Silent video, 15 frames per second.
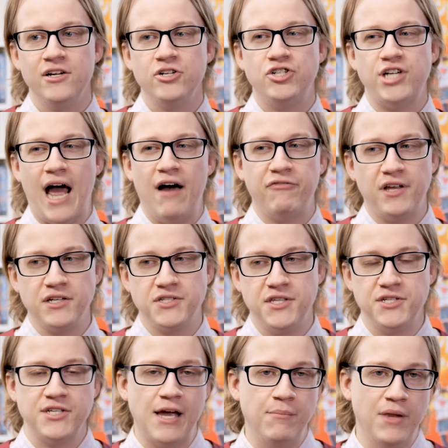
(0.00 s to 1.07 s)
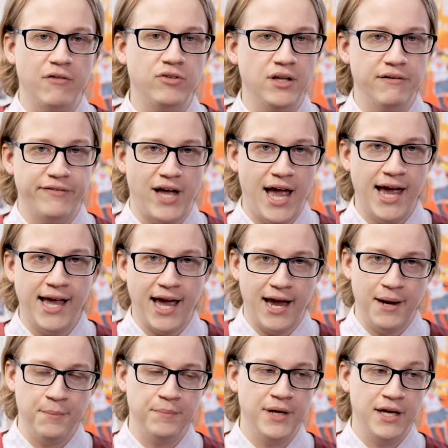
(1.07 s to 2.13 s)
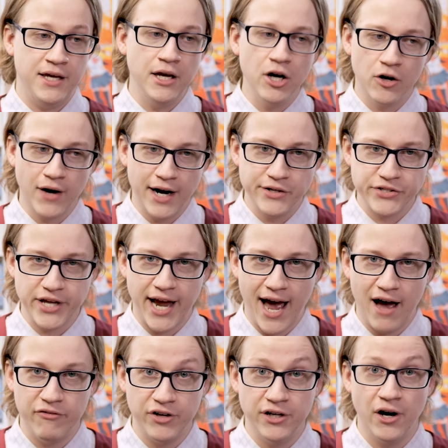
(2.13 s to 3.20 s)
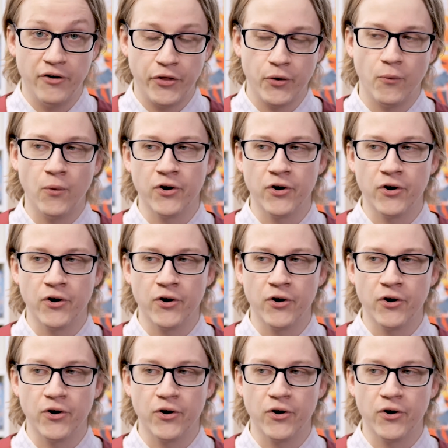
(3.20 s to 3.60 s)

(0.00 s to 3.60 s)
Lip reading: Shaft has the same level of A-game here as they have in other